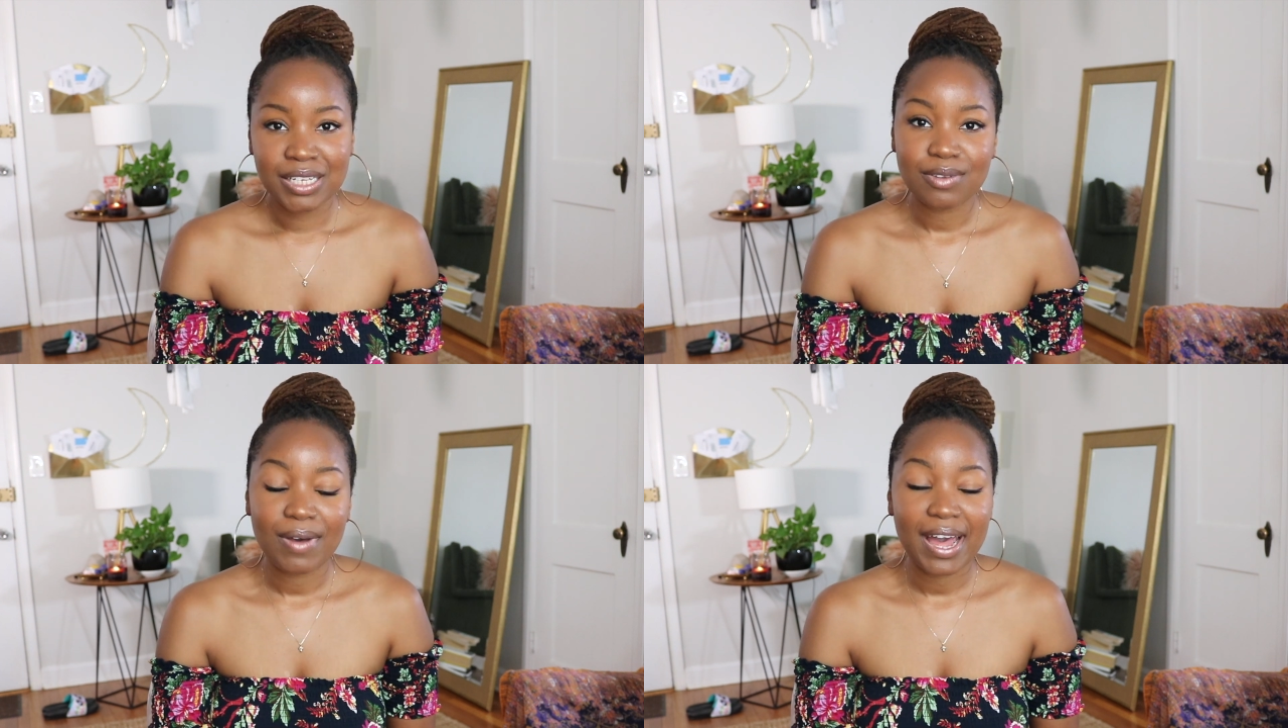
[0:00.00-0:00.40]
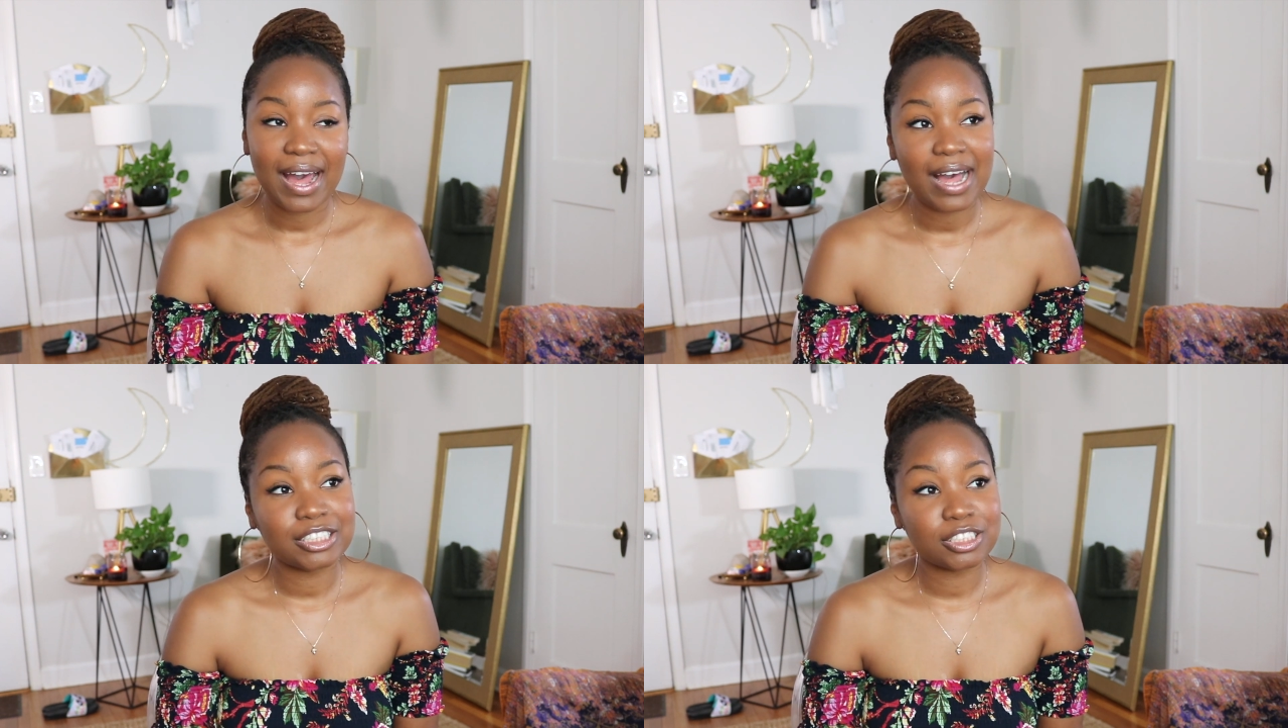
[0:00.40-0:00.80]
So I
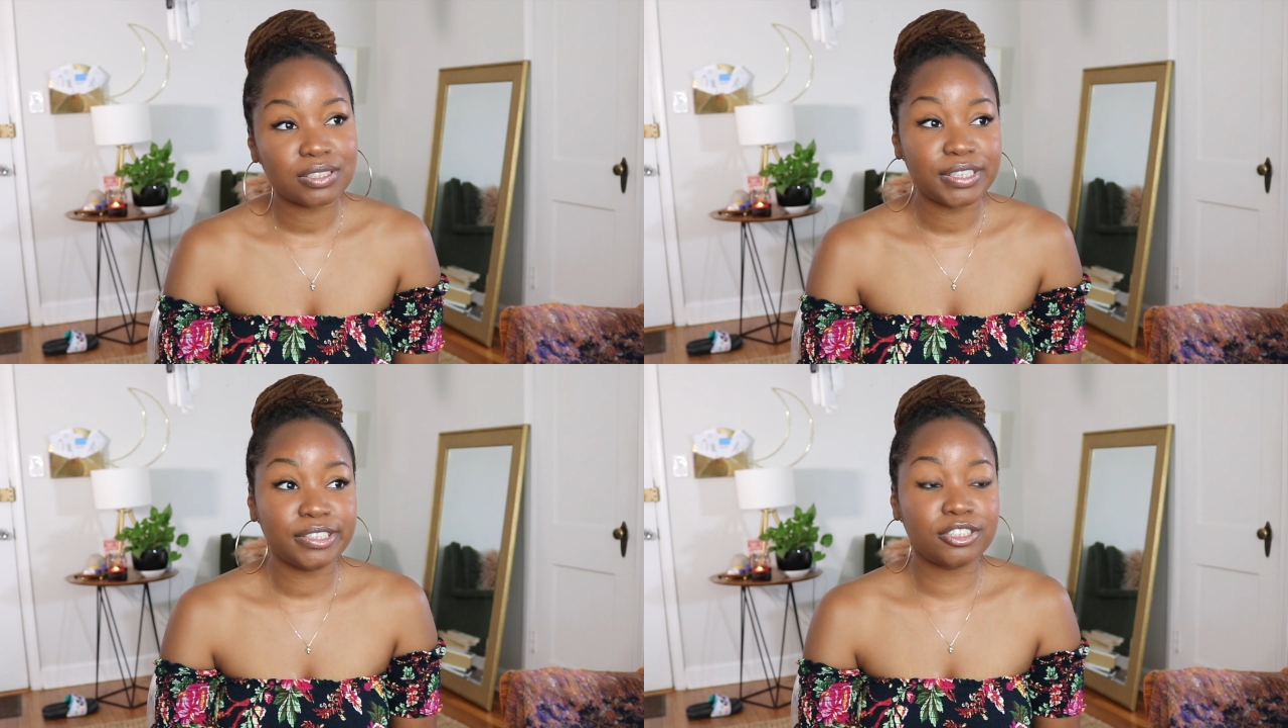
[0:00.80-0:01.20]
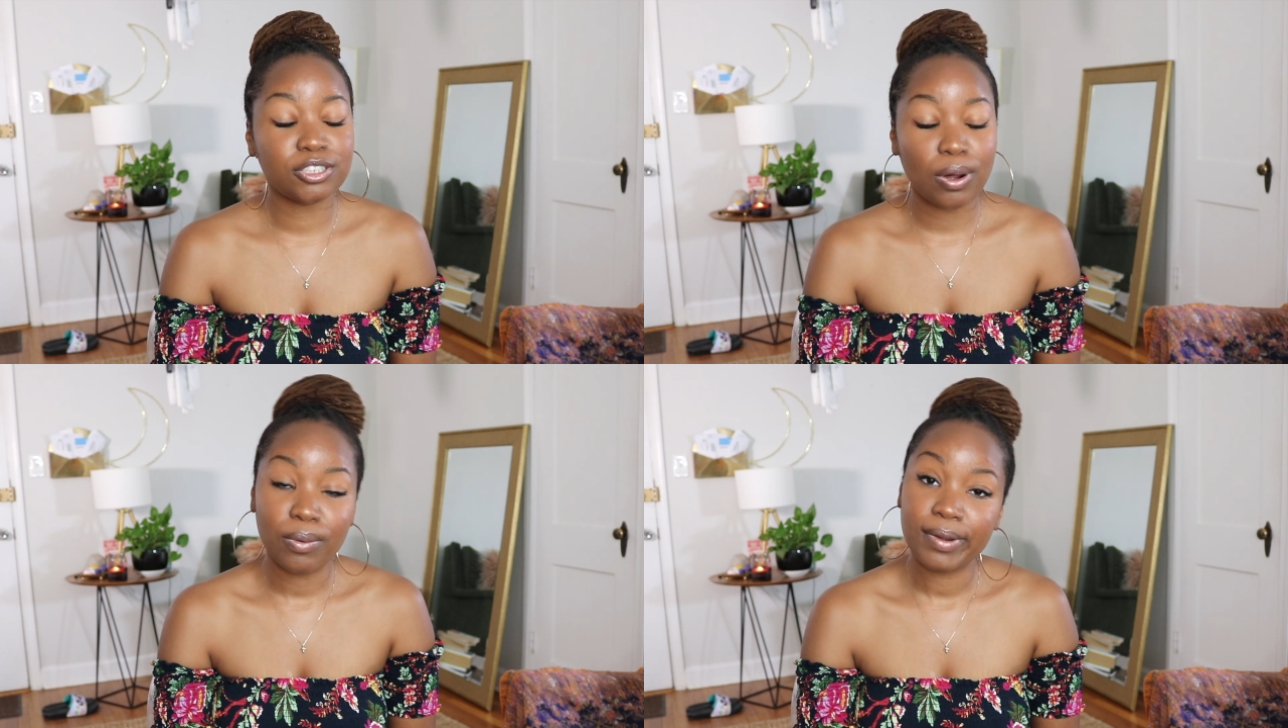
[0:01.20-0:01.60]
actually
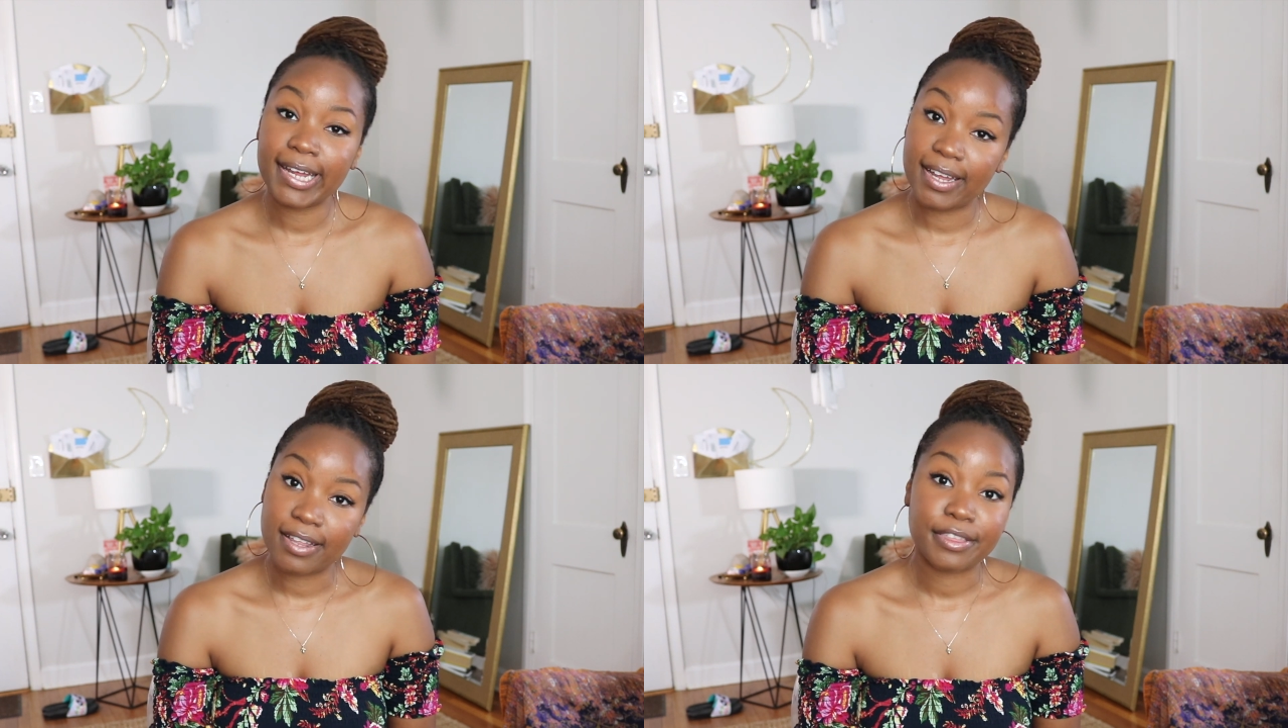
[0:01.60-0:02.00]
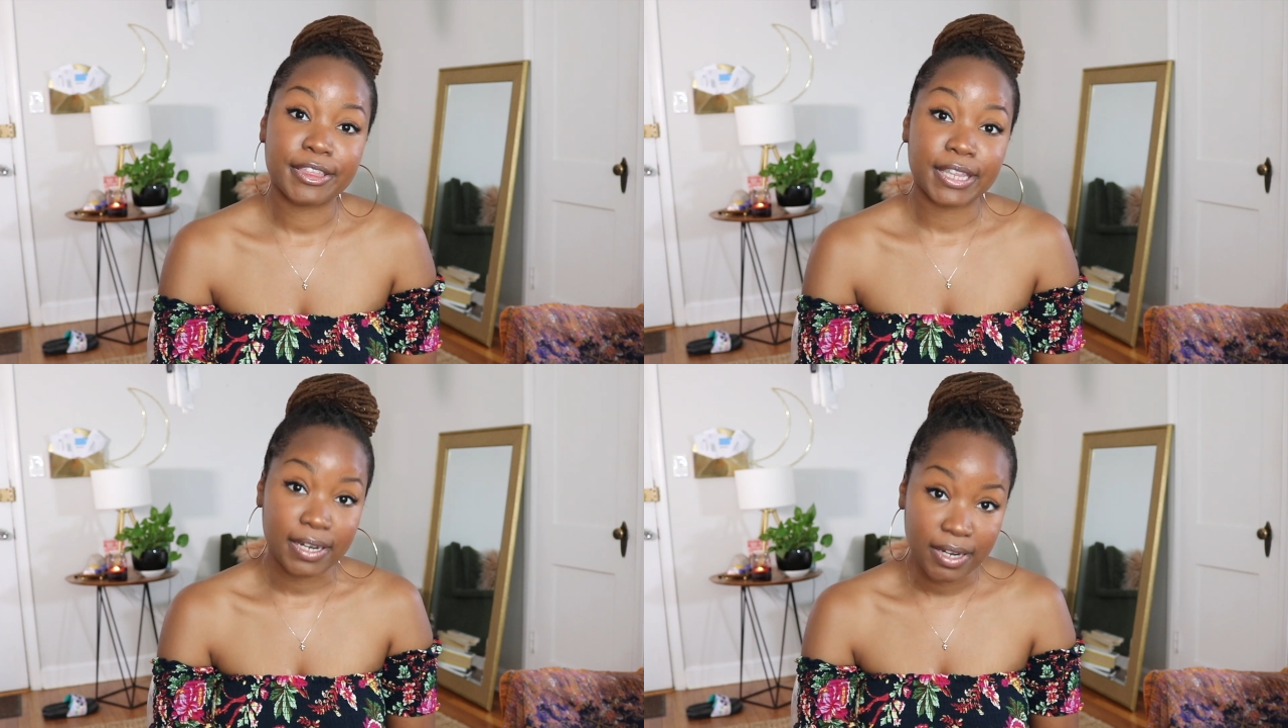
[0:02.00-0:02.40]
don't get
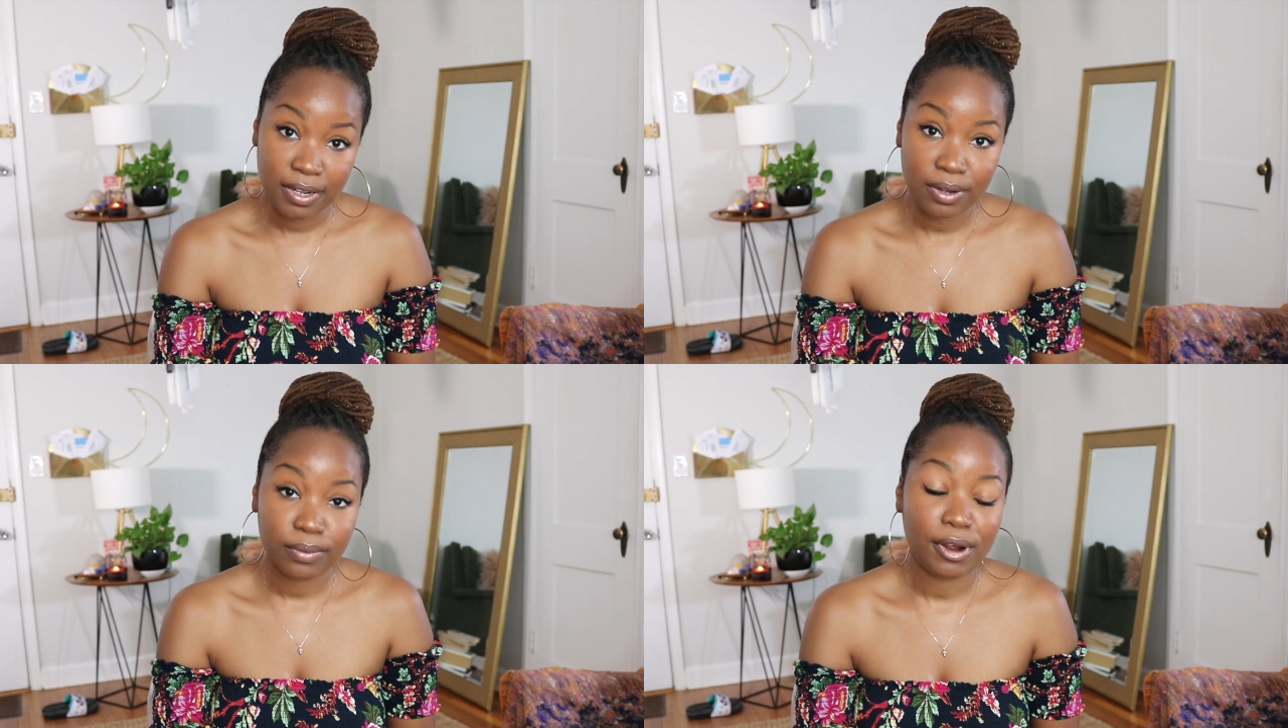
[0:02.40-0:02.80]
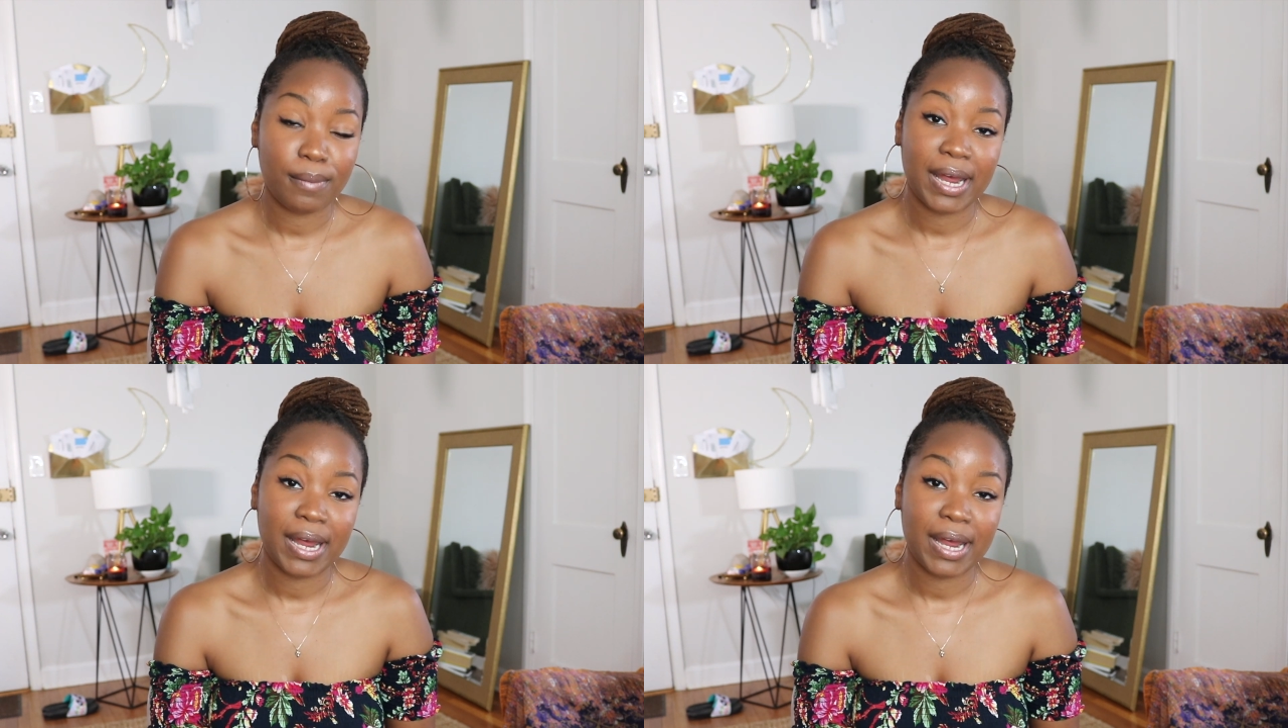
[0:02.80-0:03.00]
thinning around